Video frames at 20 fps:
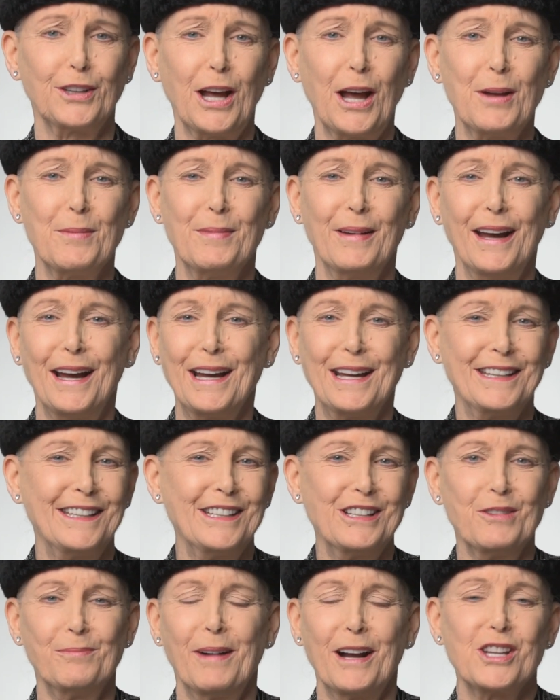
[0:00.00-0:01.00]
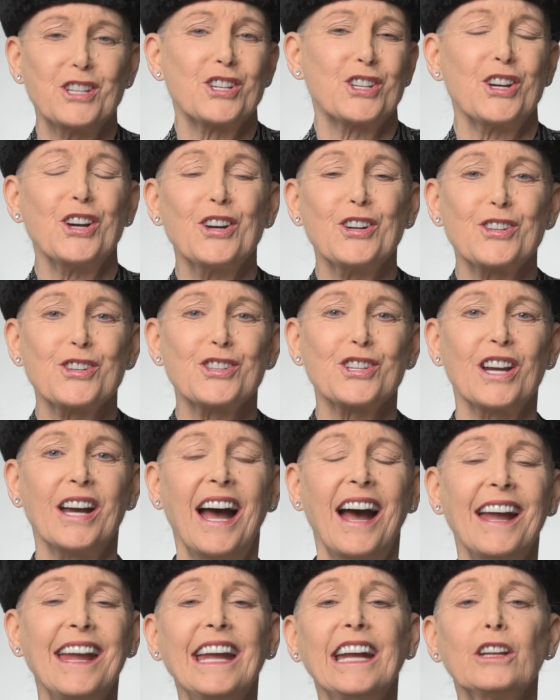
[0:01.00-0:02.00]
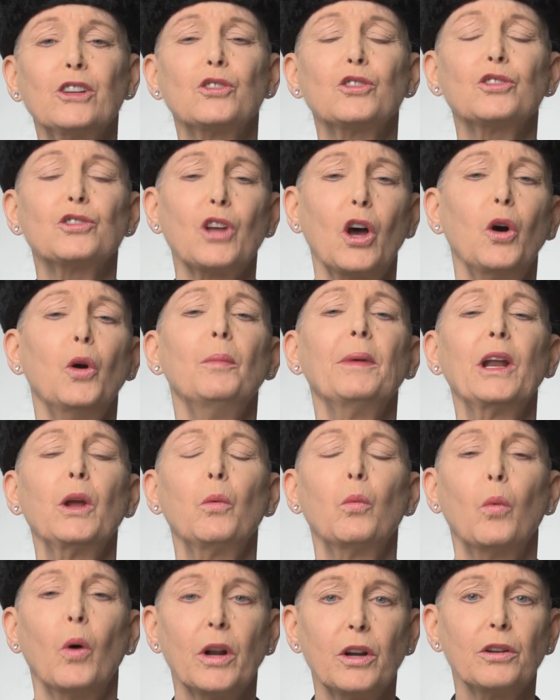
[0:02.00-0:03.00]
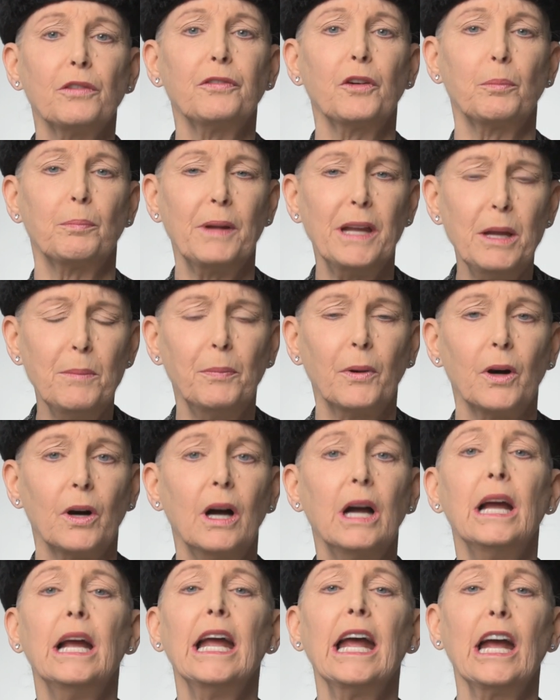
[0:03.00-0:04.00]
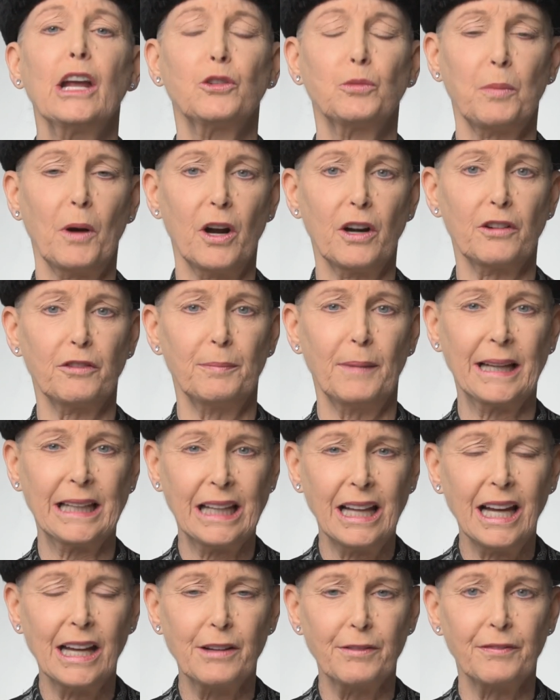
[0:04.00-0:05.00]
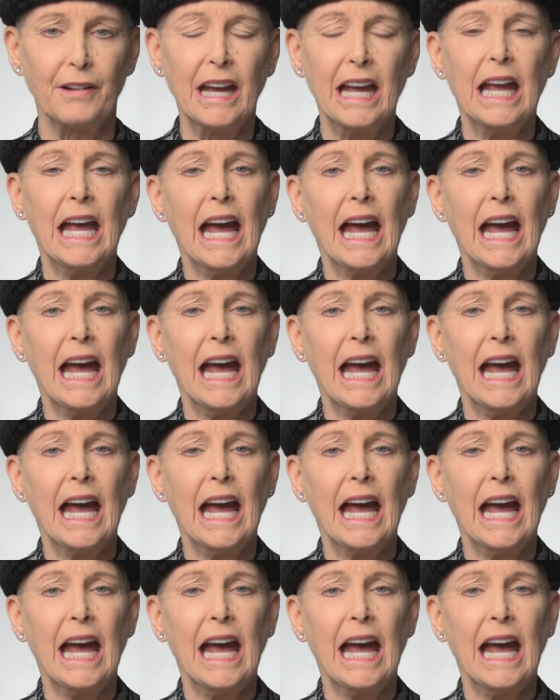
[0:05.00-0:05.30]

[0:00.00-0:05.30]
My church, I had so many wonderful people as part of my life.